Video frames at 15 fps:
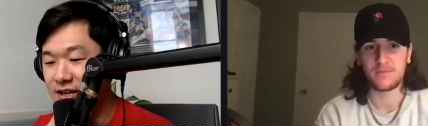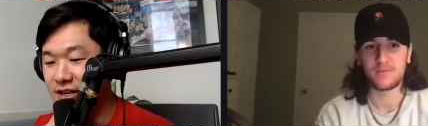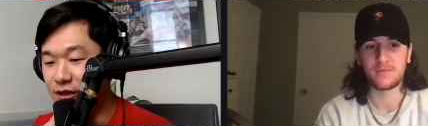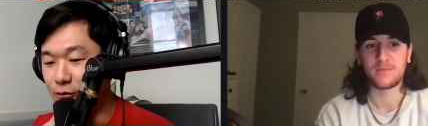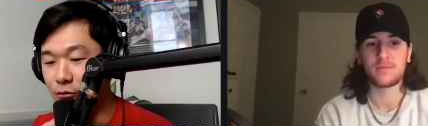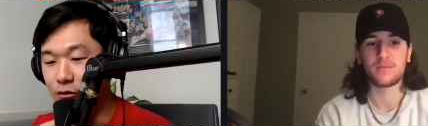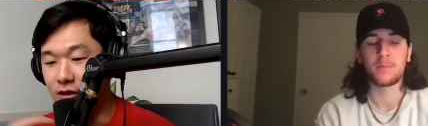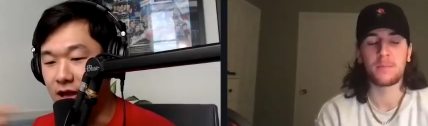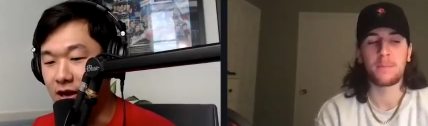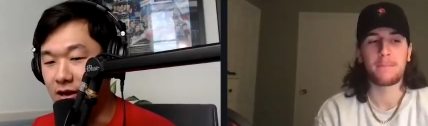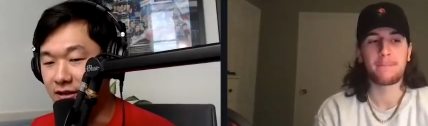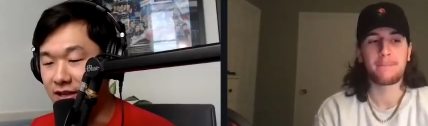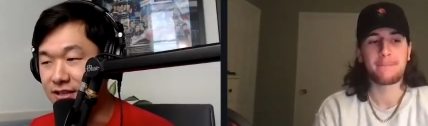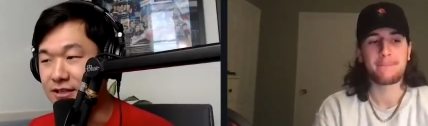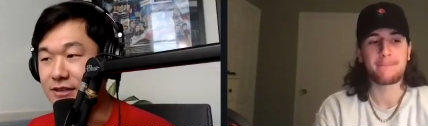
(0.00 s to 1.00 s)
Speaker 1: there were a lot of
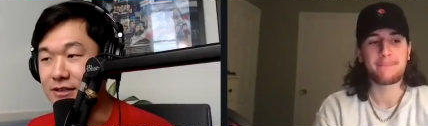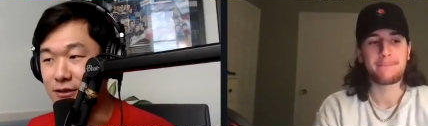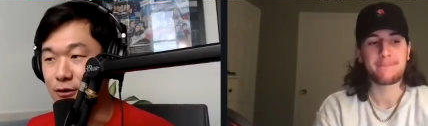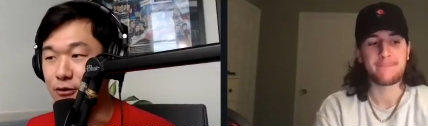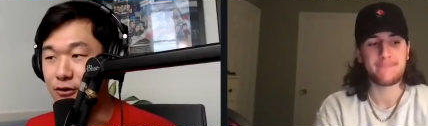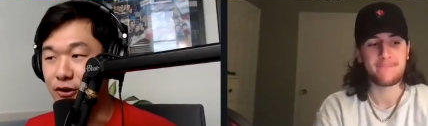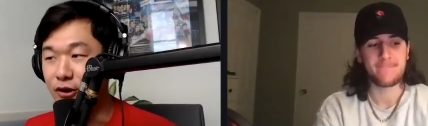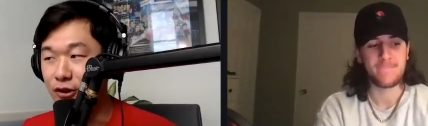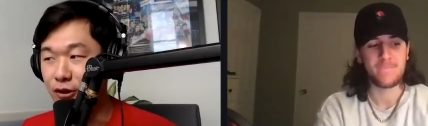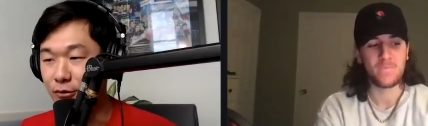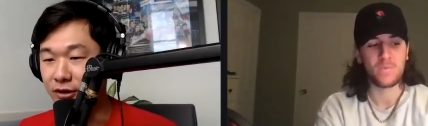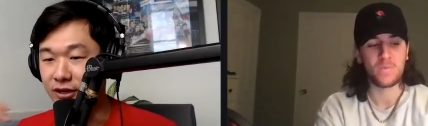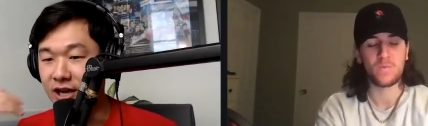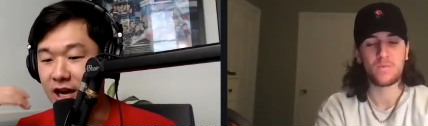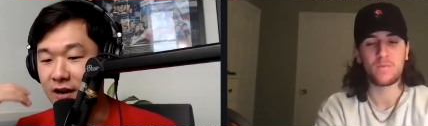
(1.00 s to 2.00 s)
lessons learned here that we can
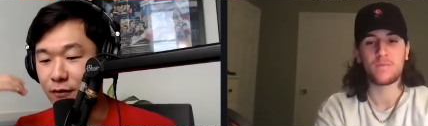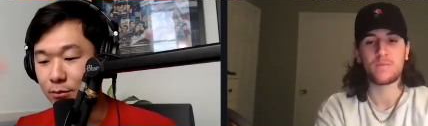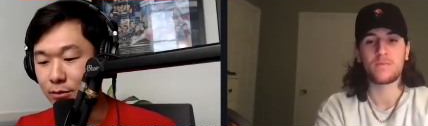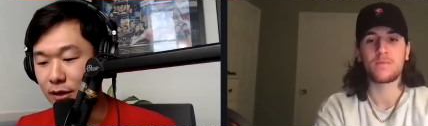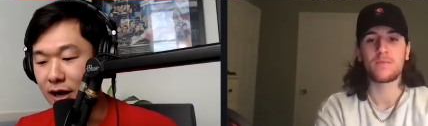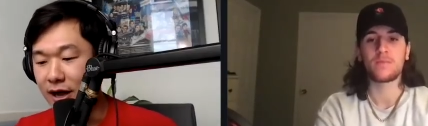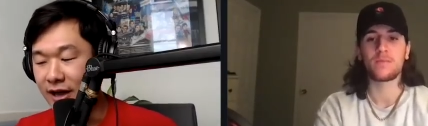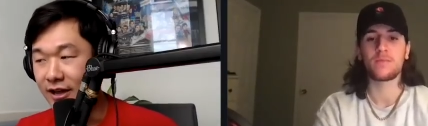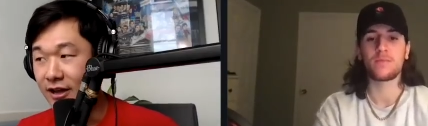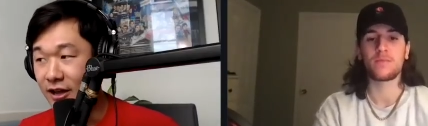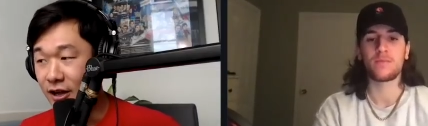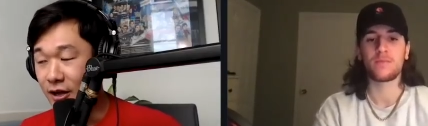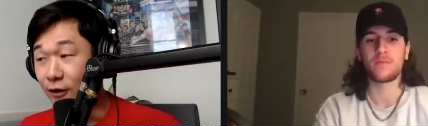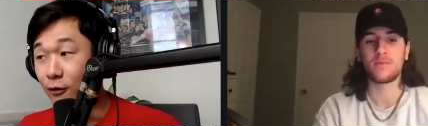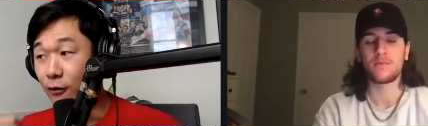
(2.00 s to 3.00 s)
kind of apply
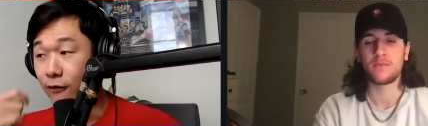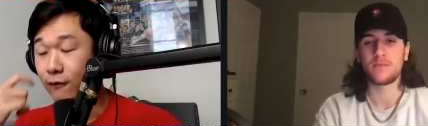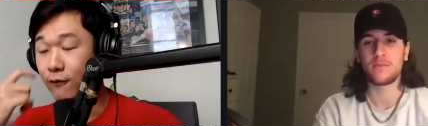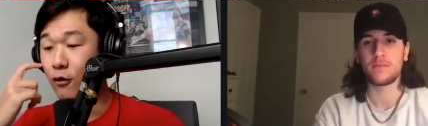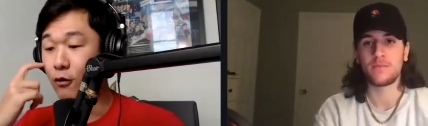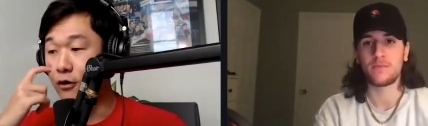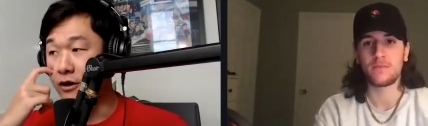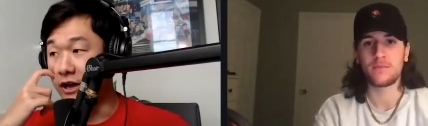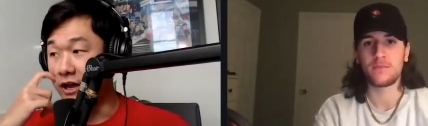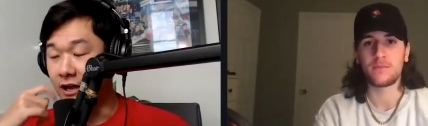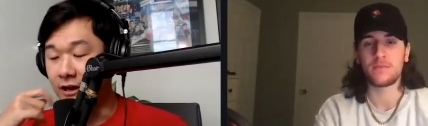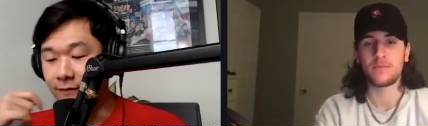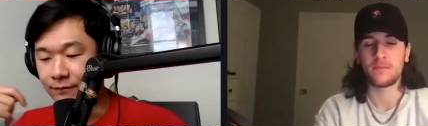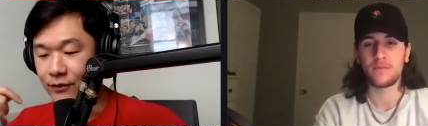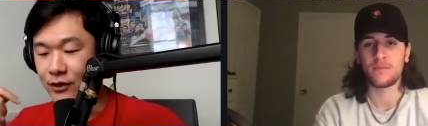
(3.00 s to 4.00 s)
going forward.
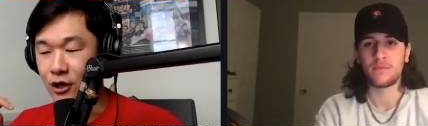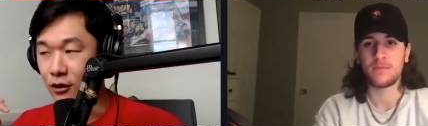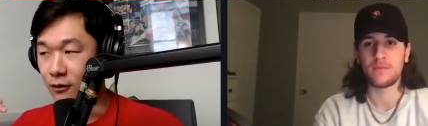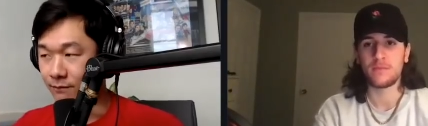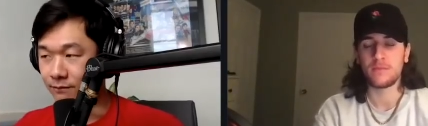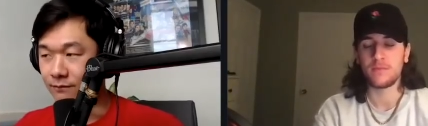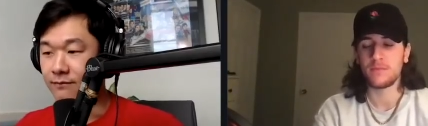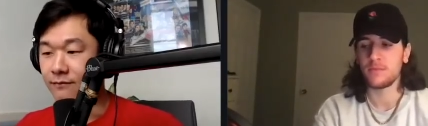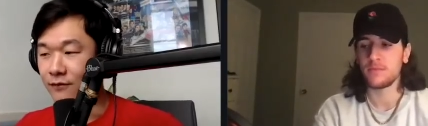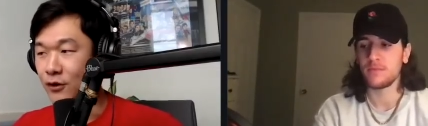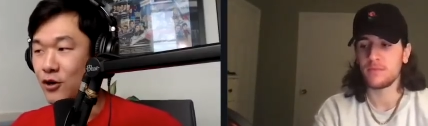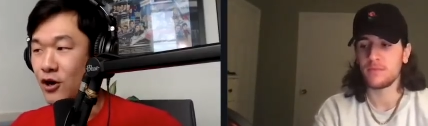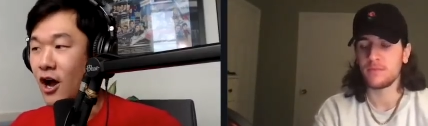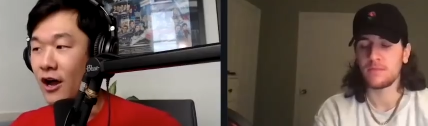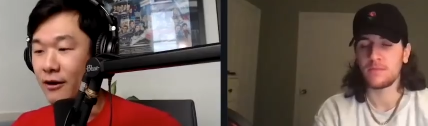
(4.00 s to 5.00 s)
And, you know, fear
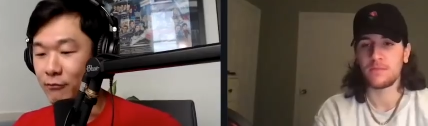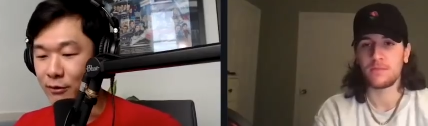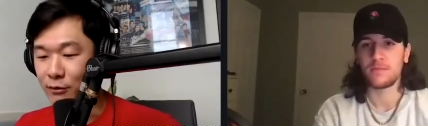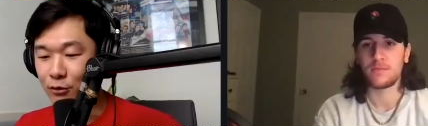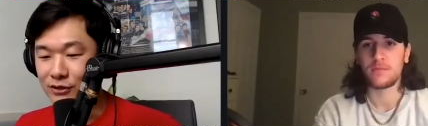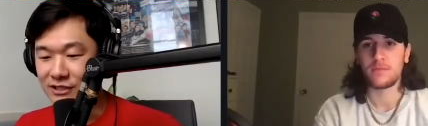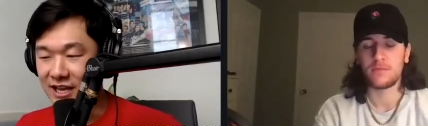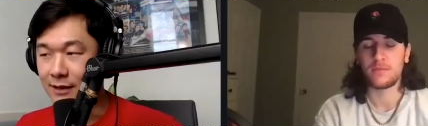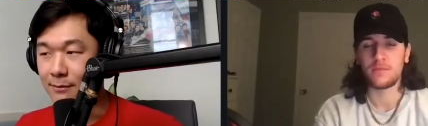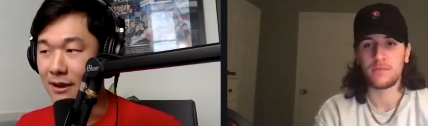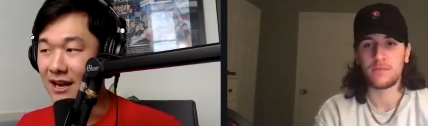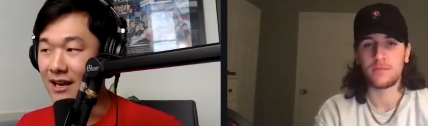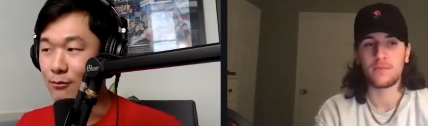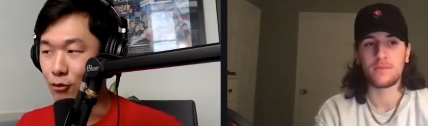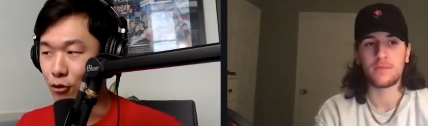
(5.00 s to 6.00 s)
not, we will take many
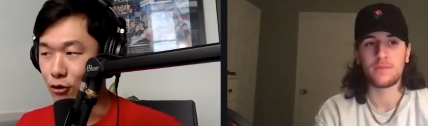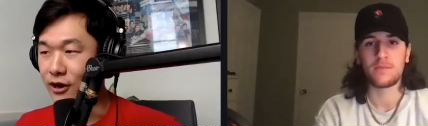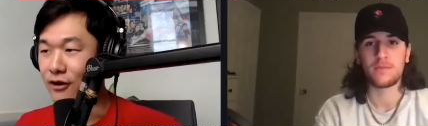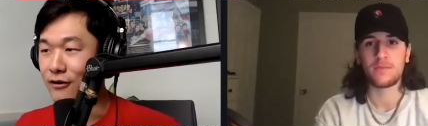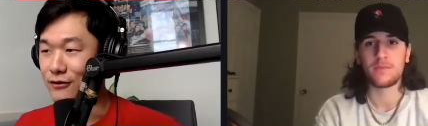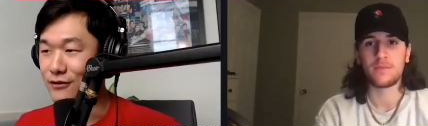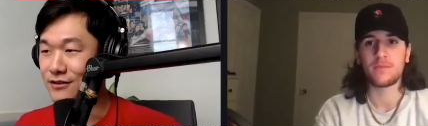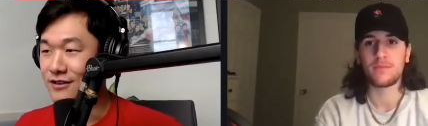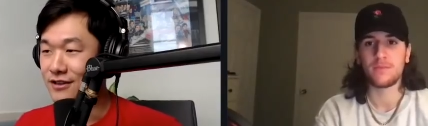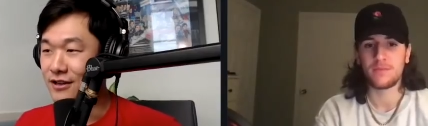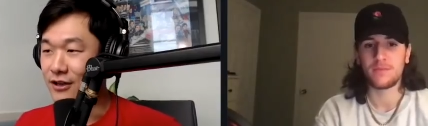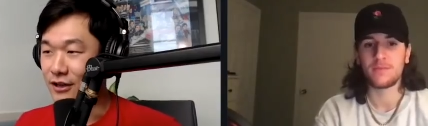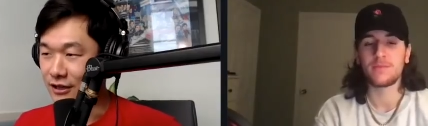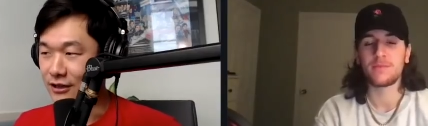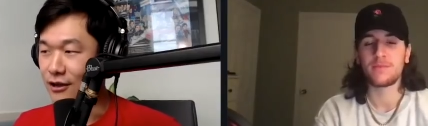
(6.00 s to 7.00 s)
more L's
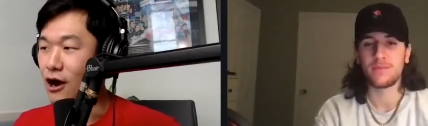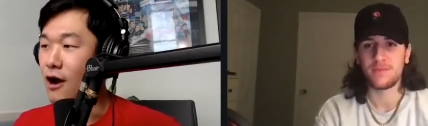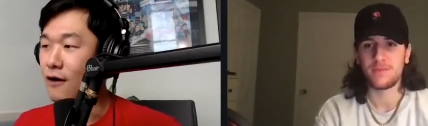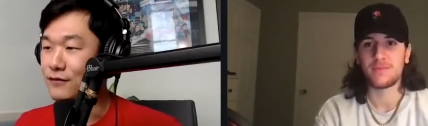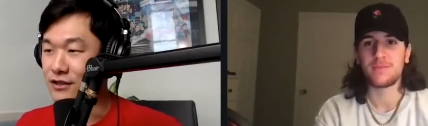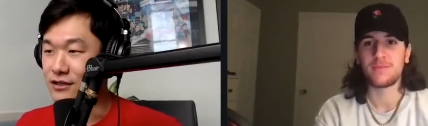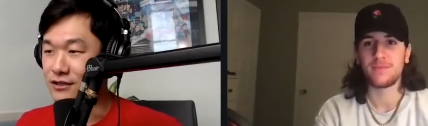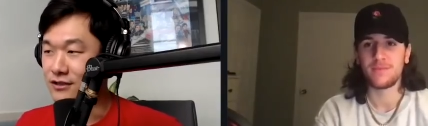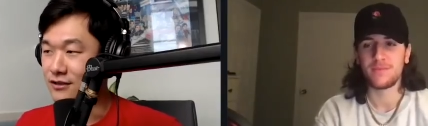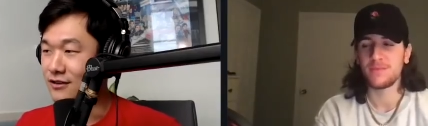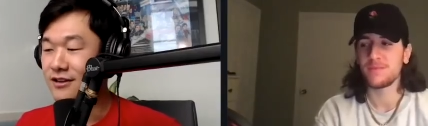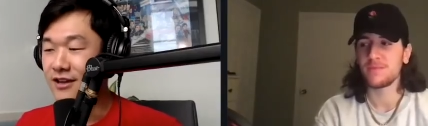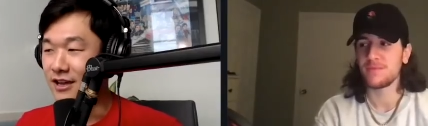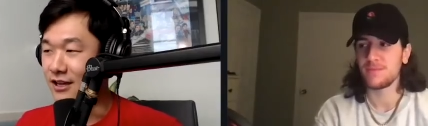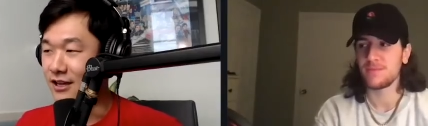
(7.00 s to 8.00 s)
in the offseason
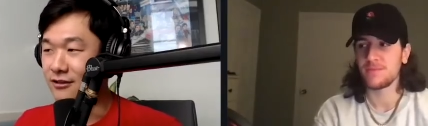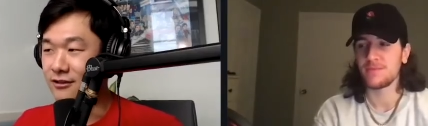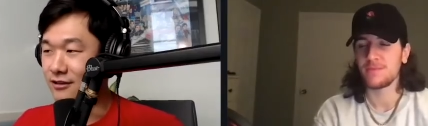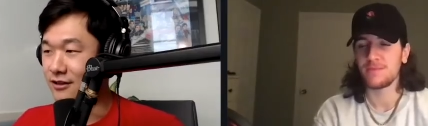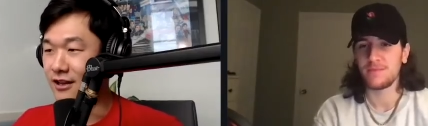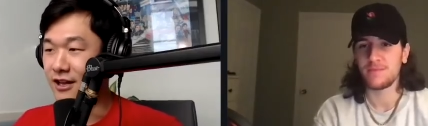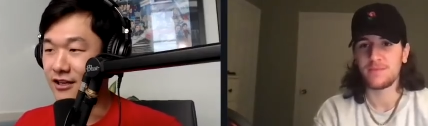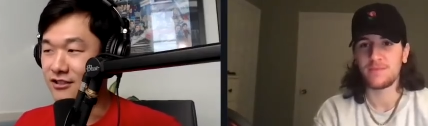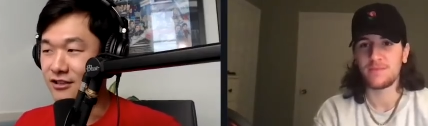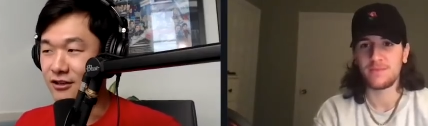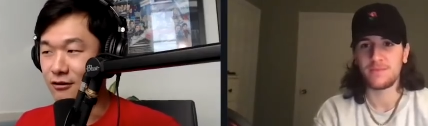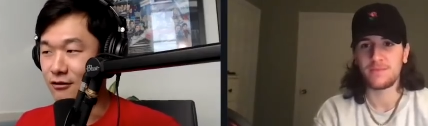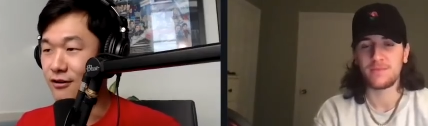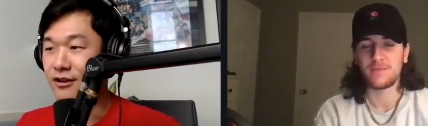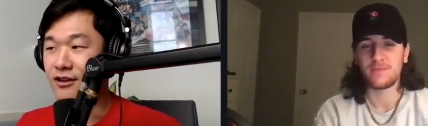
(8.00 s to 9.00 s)
into the next
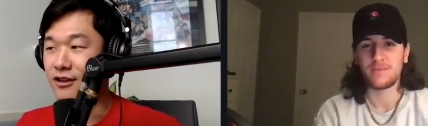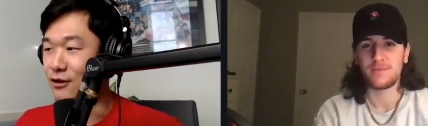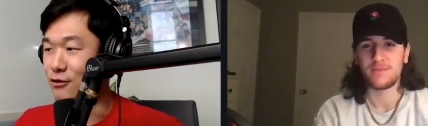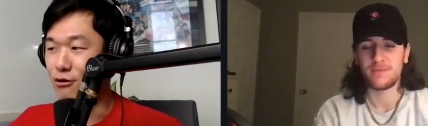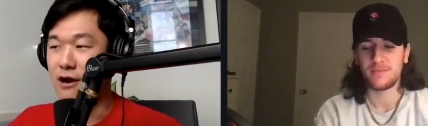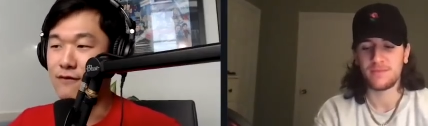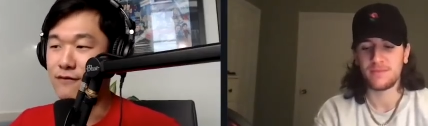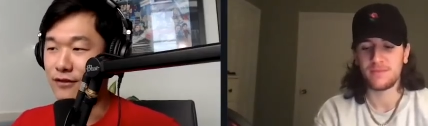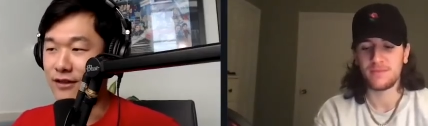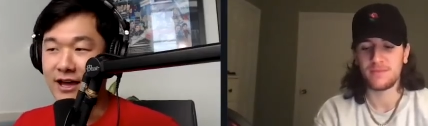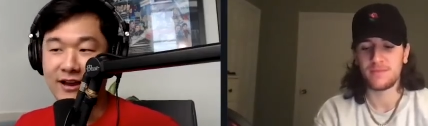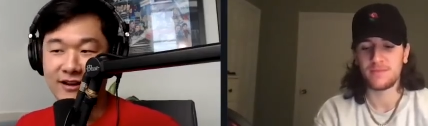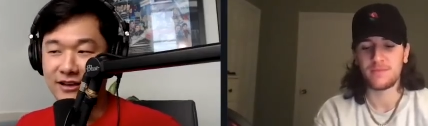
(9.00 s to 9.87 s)
year, the year after that.